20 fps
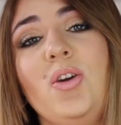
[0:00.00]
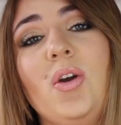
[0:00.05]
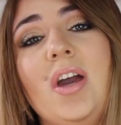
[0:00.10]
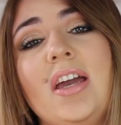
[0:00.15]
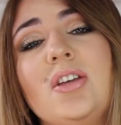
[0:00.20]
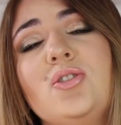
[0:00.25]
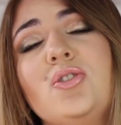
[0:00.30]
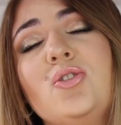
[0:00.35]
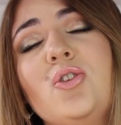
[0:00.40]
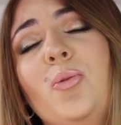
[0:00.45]
you
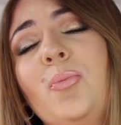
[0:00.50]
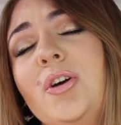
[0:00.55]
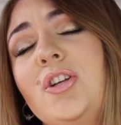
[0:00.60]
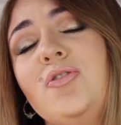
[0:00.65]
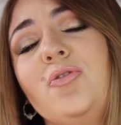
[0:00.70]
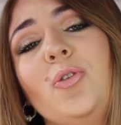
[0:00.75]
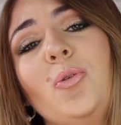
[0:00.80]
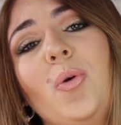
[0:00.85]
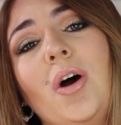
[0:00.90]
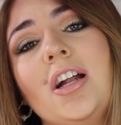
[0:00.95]
guys so
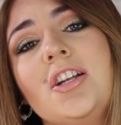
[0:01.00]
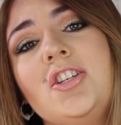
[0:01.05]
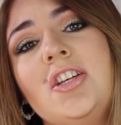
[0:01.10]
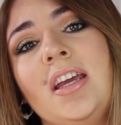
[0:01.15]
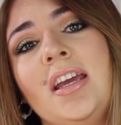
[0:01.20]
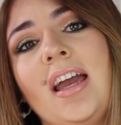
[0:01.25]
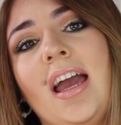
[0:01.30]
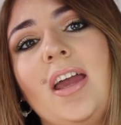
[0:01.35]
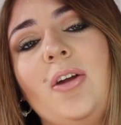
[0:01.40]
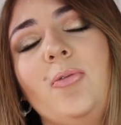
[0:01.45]
much for
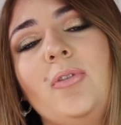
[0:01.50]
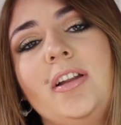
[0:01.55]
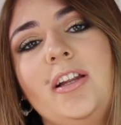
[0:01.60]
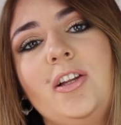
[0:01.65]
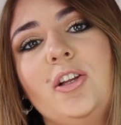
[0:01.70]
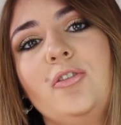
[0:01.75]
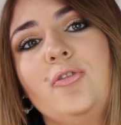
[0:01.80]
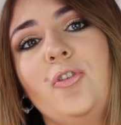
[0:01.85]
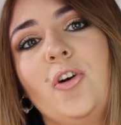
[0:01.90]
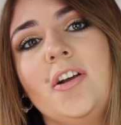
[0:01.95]
watching. I really
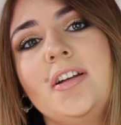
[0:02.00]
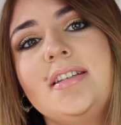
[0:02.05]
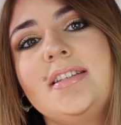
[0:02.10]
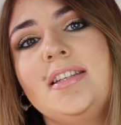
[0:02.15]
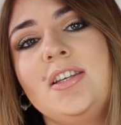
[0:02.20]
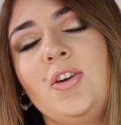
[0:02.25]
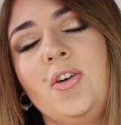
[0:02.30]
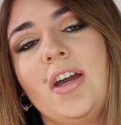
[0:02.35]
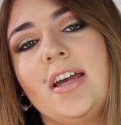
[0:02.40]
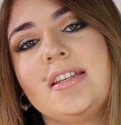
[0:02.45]
look forward to
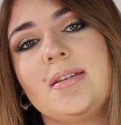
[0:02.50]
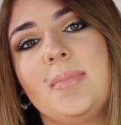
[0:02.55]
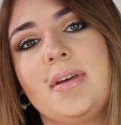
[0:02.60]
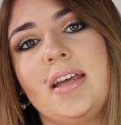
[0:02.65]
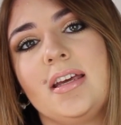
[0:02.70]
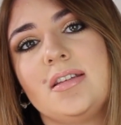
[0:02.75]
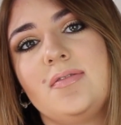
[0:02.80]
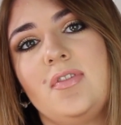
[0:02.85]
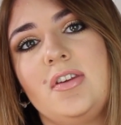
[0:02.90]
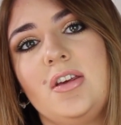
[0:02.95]
seeing you guys in my
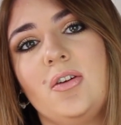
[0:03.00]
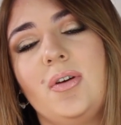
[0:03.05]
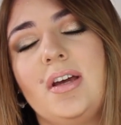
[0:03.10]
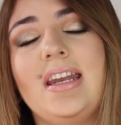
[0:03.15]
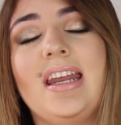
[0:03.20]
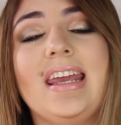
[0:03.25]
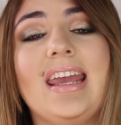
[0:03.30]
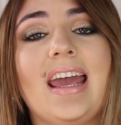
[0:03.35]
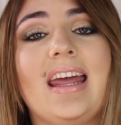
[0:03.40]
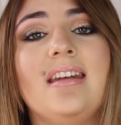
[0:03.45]
next video,
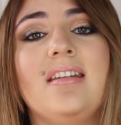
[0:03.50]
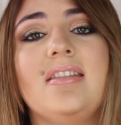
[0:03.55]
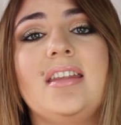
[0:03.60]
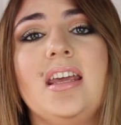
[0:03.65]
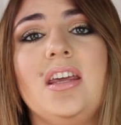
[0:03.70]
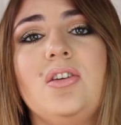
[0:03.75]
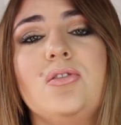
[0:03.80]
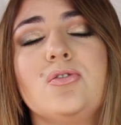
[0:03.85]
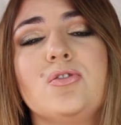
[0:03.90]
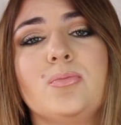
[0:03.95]
and again,
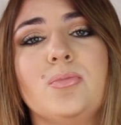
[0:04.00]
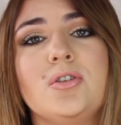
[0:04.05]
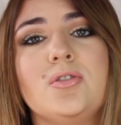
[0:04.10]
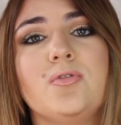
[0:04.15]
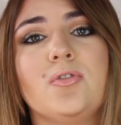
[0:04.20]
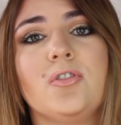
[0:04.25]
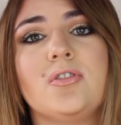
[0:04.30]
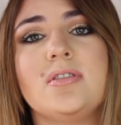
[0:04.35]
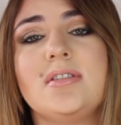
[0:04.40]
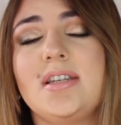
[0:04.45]
thank you so much
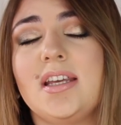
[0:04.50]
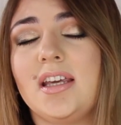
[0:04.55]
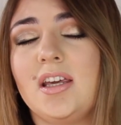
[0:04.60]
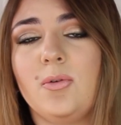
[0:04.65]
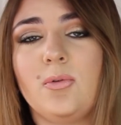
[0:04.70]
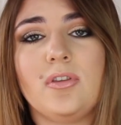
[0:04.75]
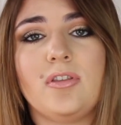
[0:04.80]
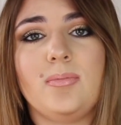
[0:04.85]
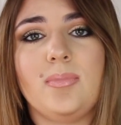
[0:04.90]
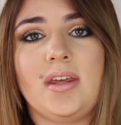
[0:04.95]
for
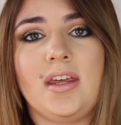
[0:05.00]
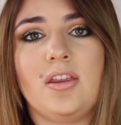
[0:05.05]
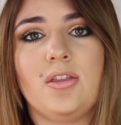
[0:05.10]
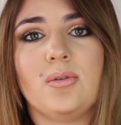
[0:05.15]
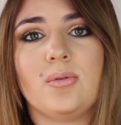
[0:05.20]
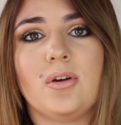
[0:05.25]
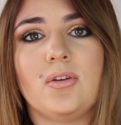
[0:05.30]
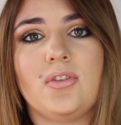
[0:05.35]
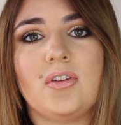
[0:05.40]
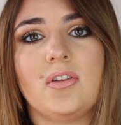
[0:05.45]
sticking with me
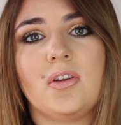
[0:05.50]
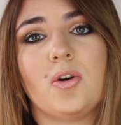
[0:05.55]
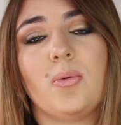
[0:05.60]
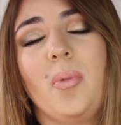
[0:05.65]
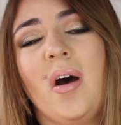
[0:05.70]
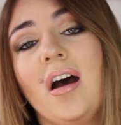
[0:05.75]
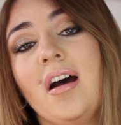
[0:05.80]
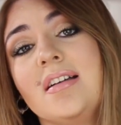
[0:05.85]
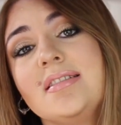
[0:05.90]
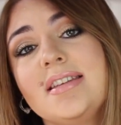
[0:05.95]
throughout the little
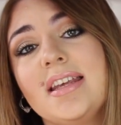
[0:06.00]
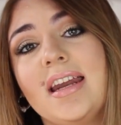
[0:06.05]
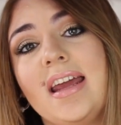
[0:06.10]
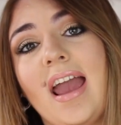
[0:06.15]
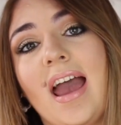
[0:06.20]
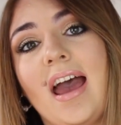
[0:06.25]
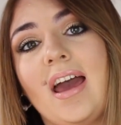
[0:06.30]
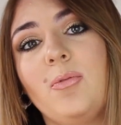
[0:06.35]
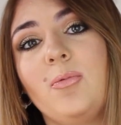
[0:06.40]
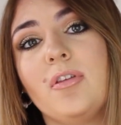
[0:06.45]
pause that I
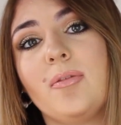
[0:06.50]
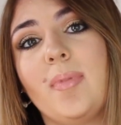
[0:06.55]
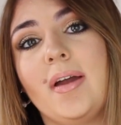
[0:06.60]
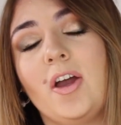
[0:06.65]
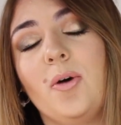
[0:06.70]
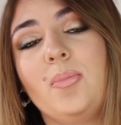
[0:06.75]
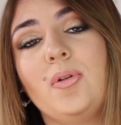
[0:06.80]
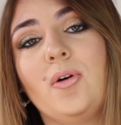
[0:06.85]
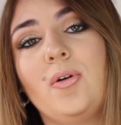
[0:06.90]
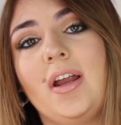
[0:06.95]
had with
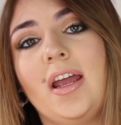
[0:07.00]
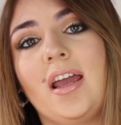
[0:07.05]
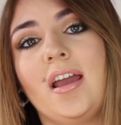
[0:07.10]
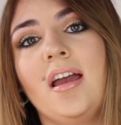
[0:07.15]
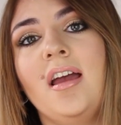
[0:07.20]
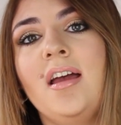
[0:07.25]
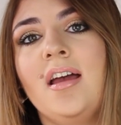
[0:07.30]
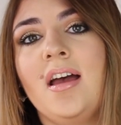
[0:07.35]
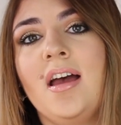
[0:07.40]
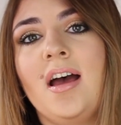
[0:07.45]
my uploading.